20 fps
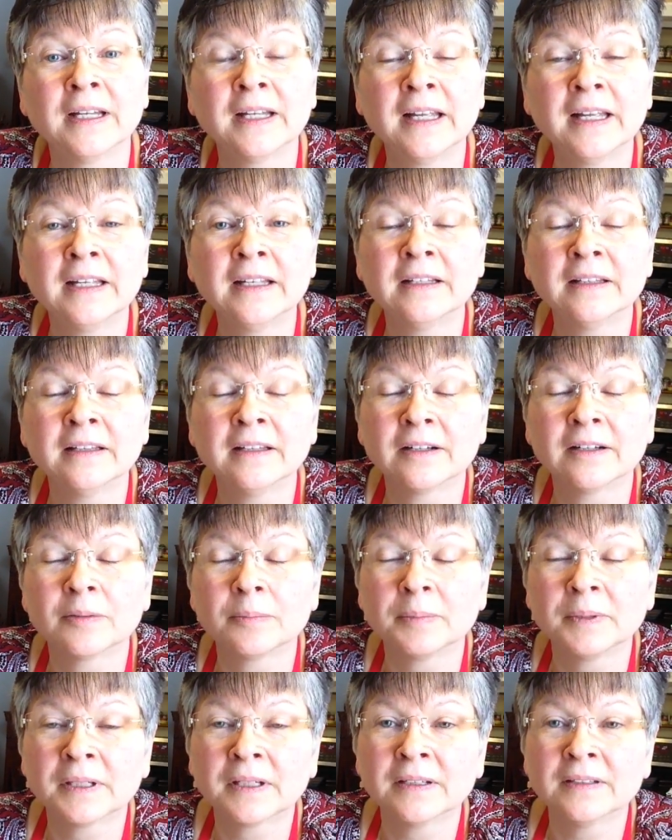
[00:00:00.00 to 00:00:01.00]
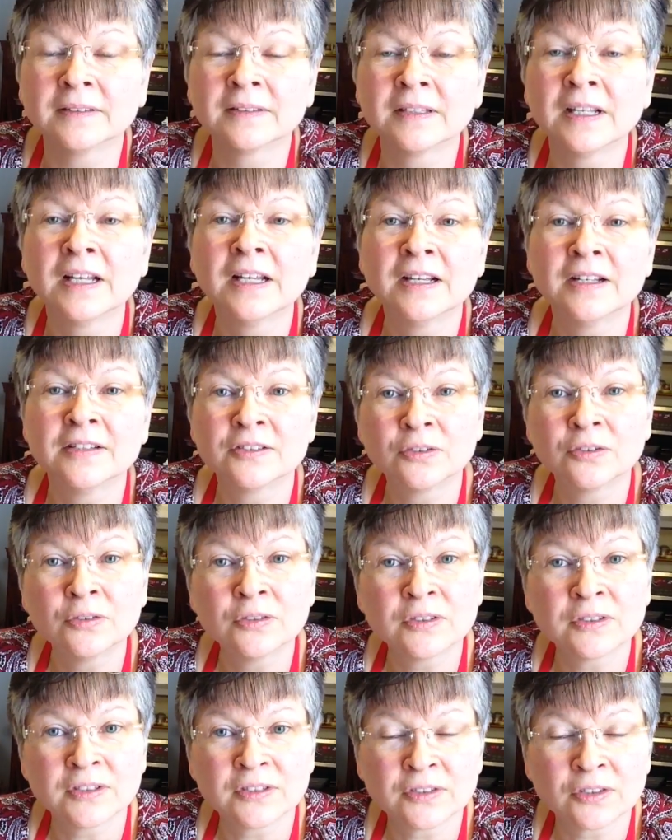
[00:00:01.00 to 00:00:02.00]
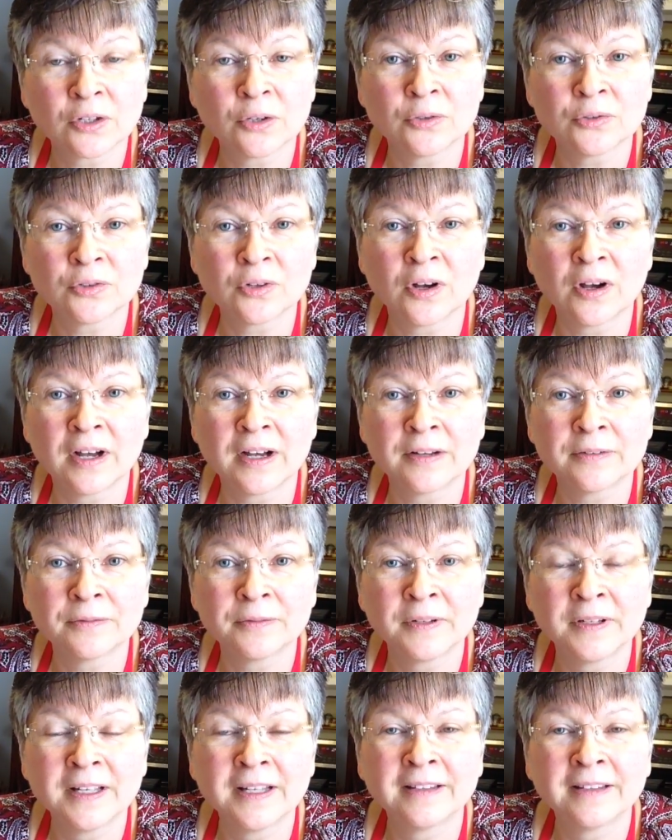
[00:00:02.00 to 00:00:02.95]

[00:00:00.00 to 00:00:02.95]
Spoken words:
Hang in there, because as soon as this goes off,